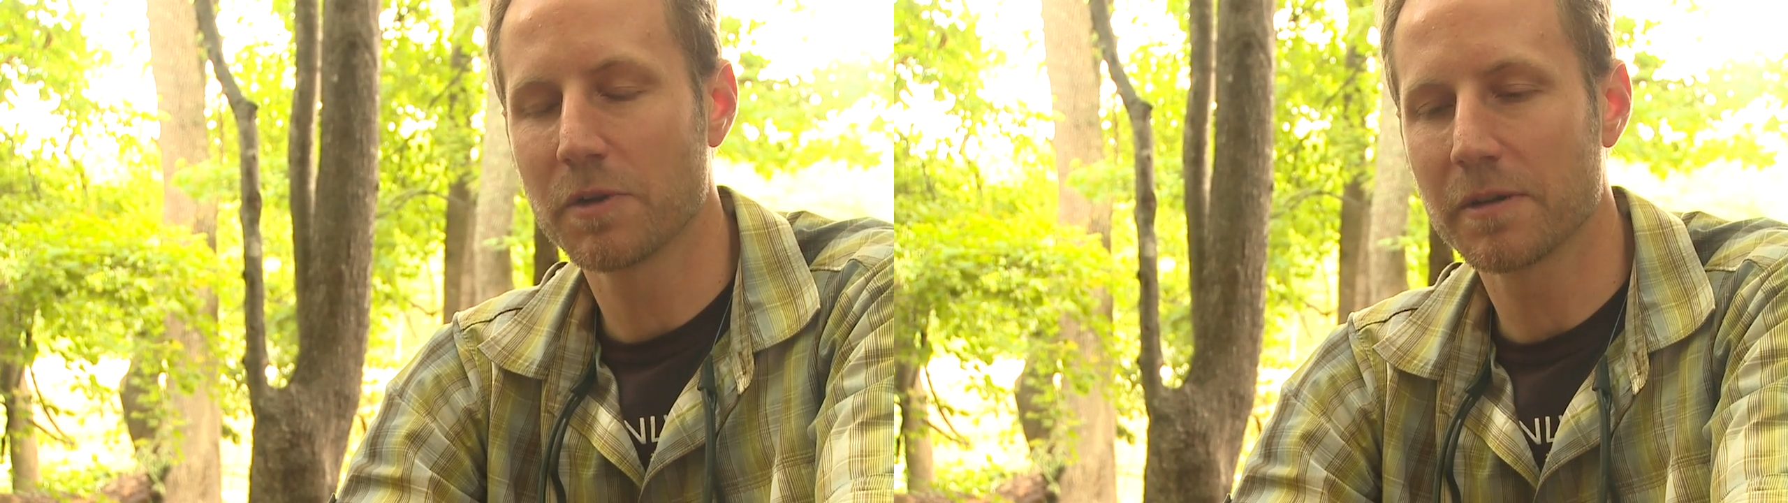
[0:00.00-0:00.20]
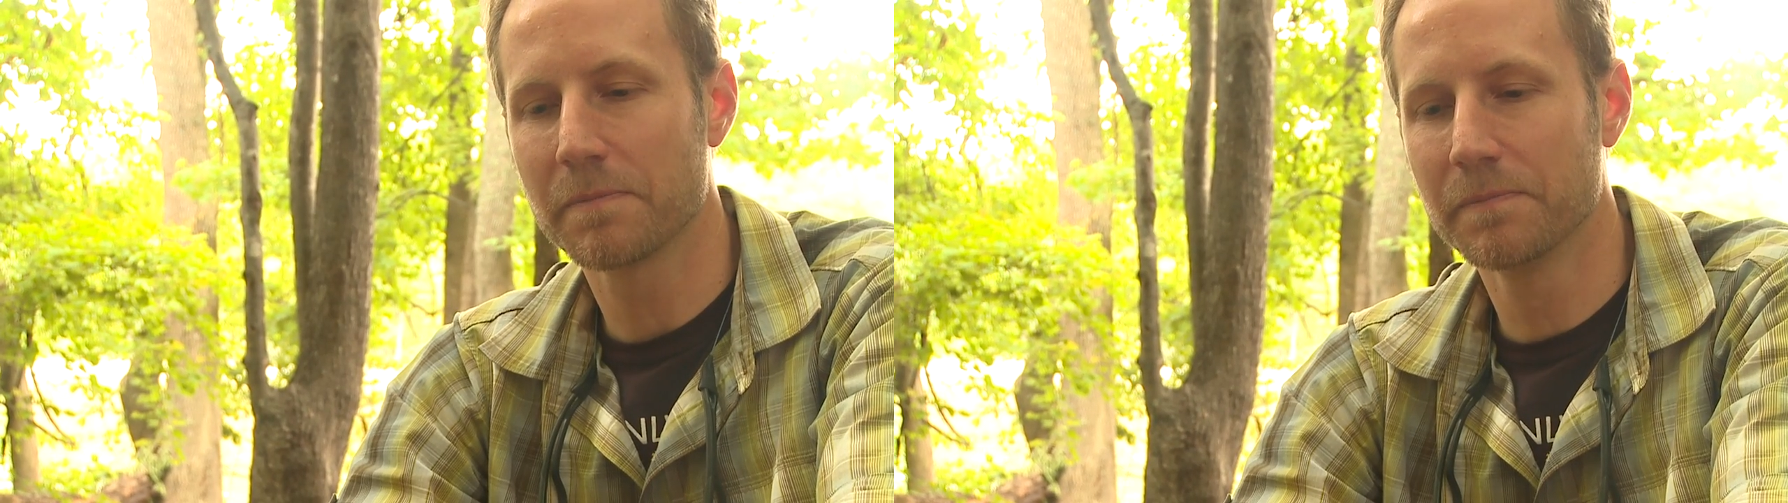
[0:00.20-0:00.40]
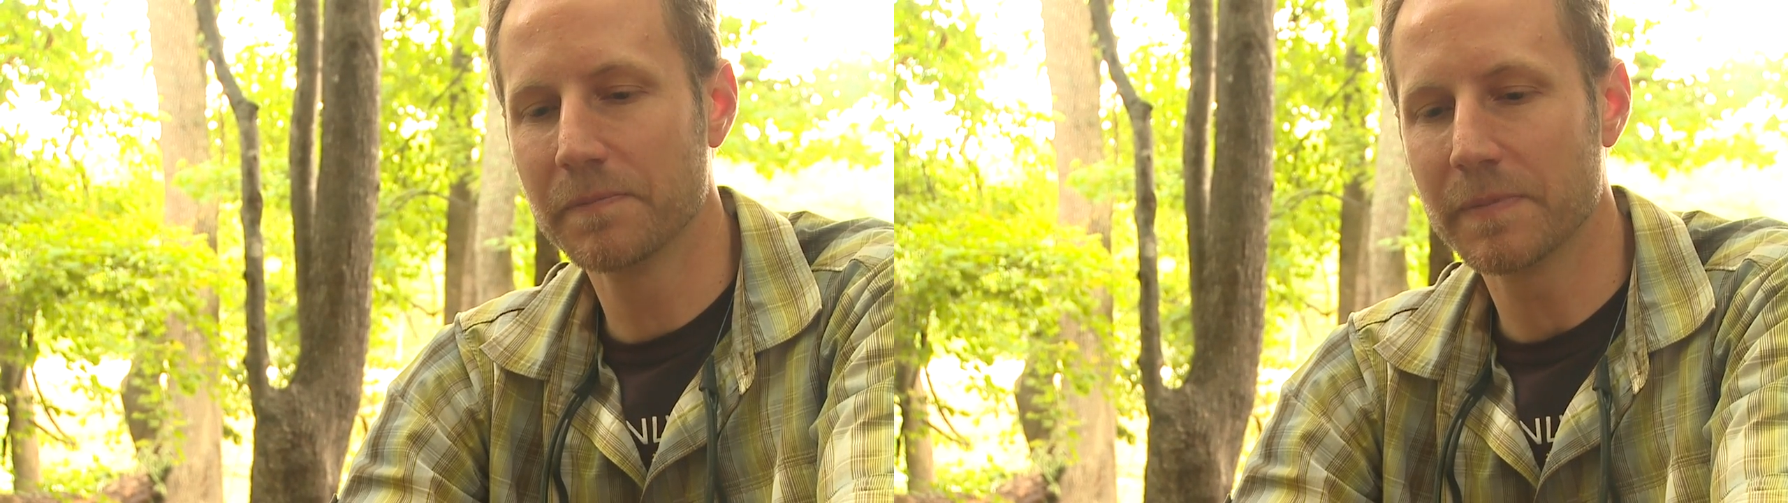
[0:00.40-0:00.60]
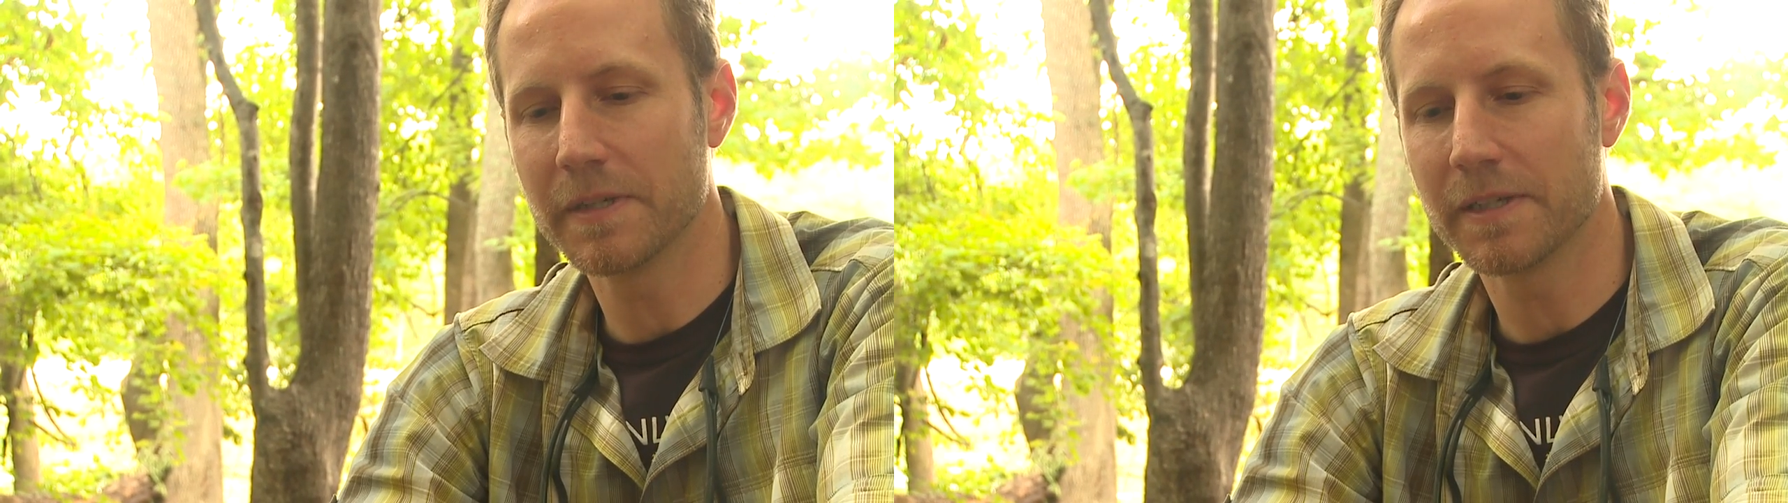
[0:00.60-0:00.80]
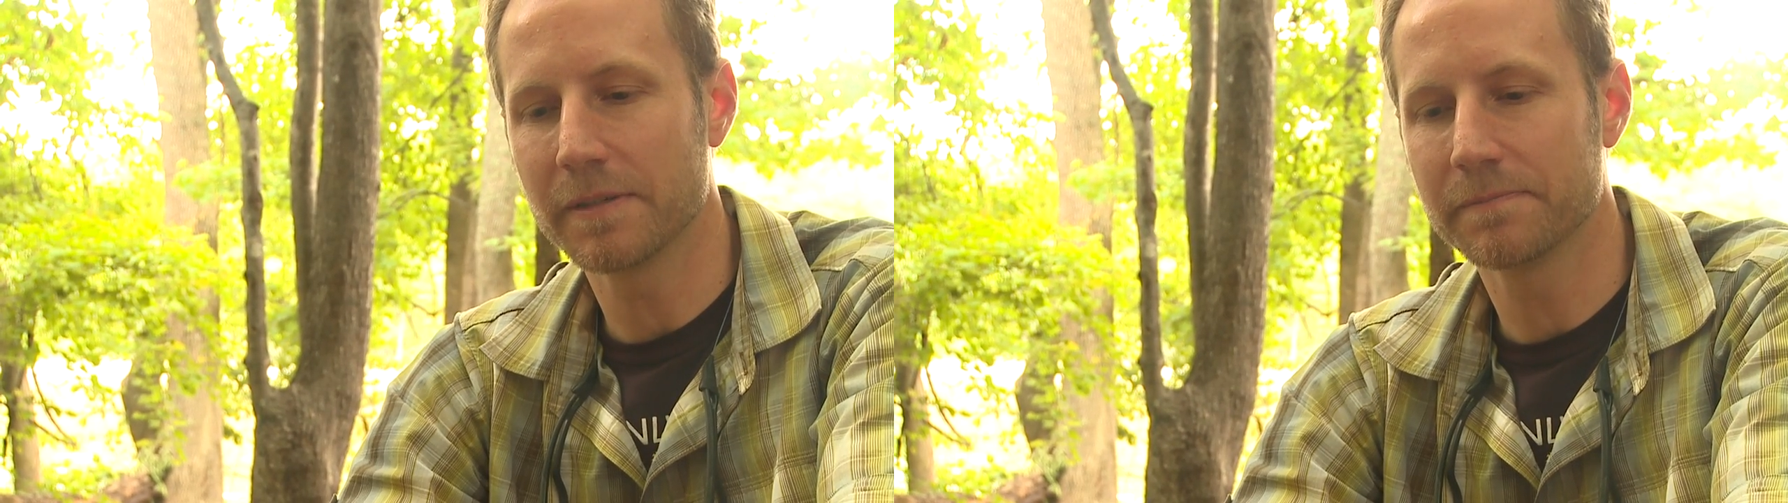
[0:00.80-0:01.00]
to
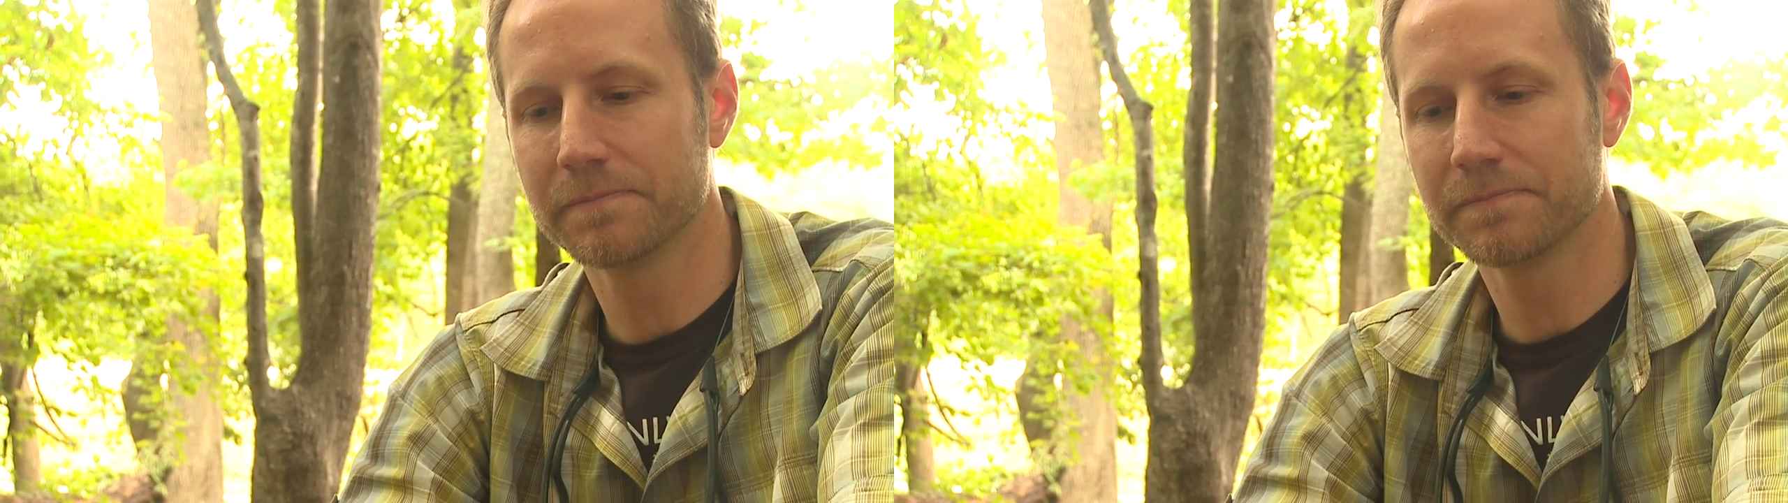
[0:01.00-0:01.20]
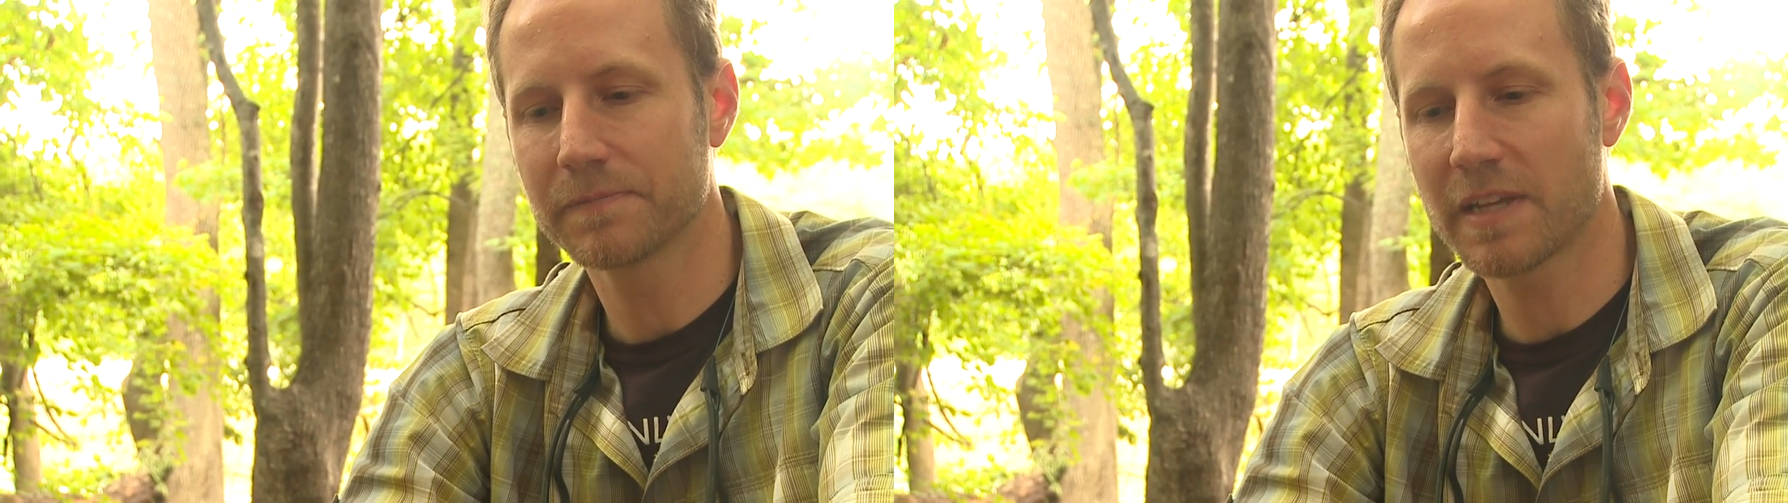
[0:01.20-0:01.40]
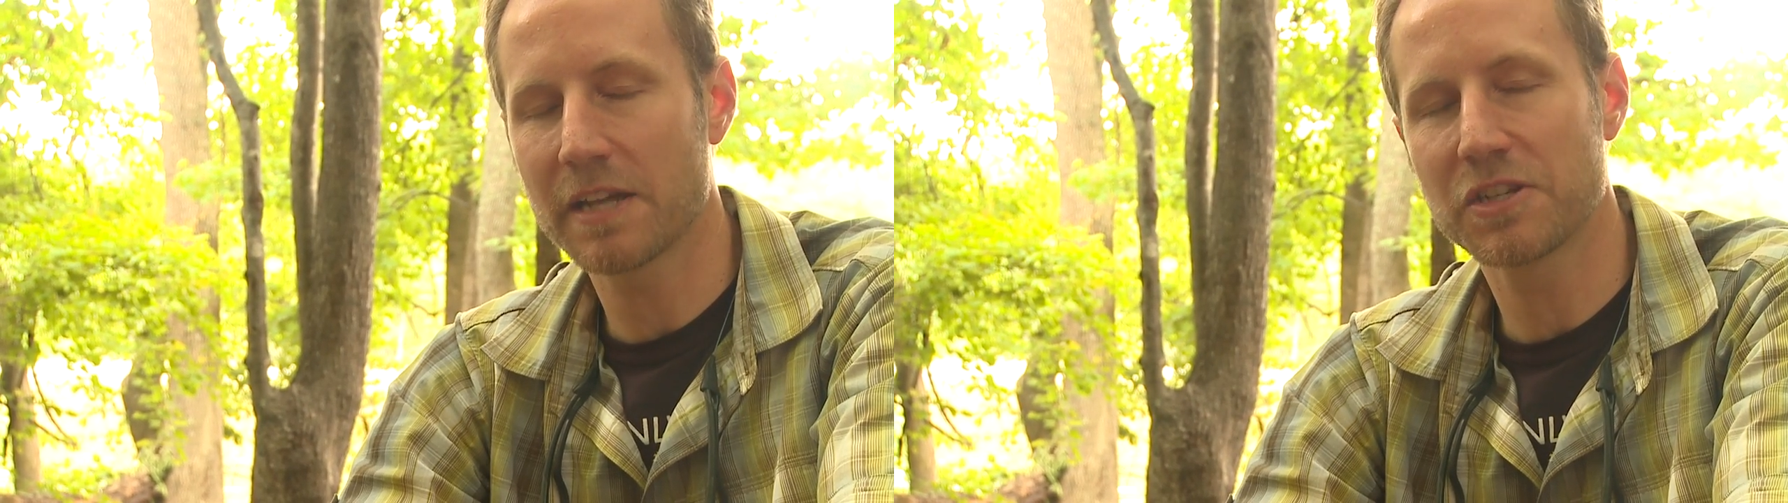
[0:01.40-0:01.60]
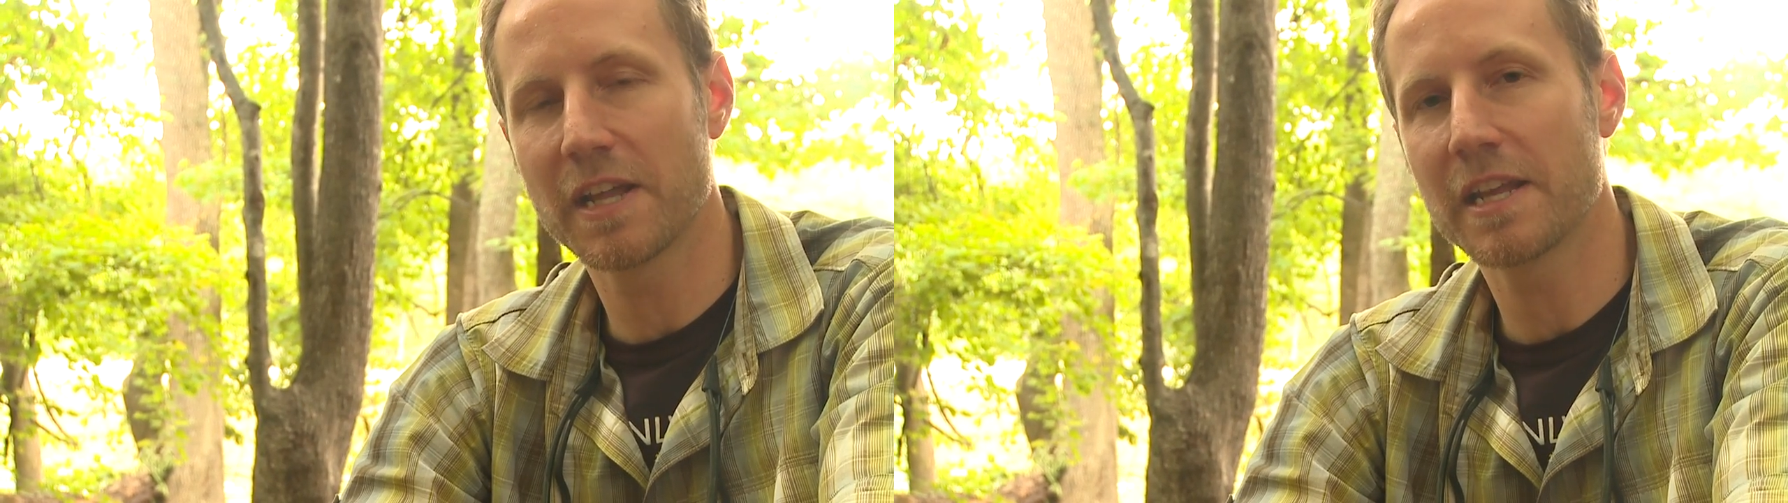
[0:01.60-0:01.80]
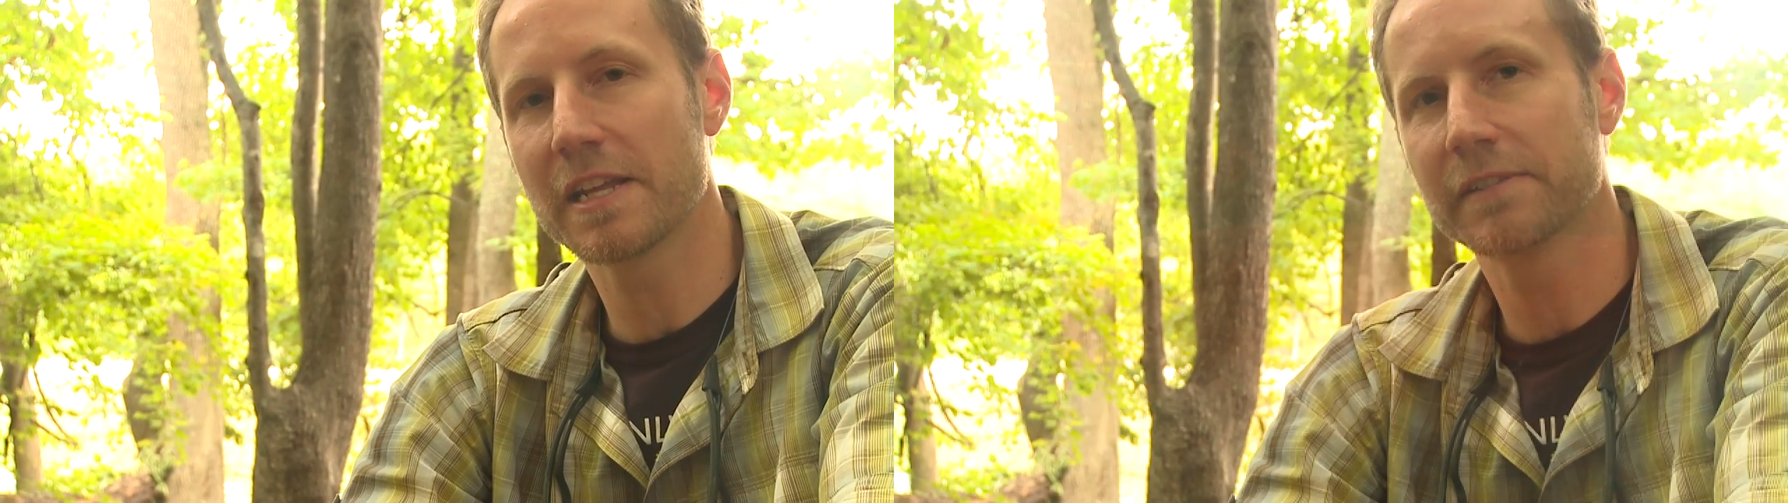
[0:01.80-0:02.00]
catch an
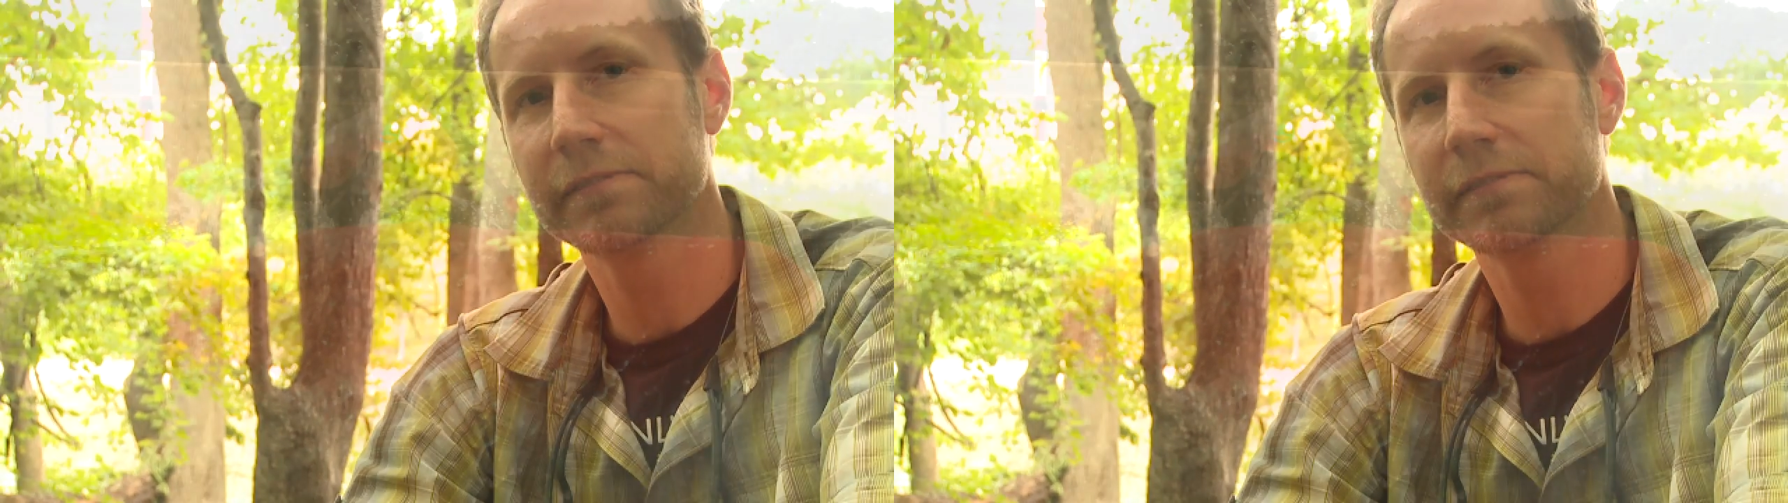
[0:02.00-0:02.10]
eddy,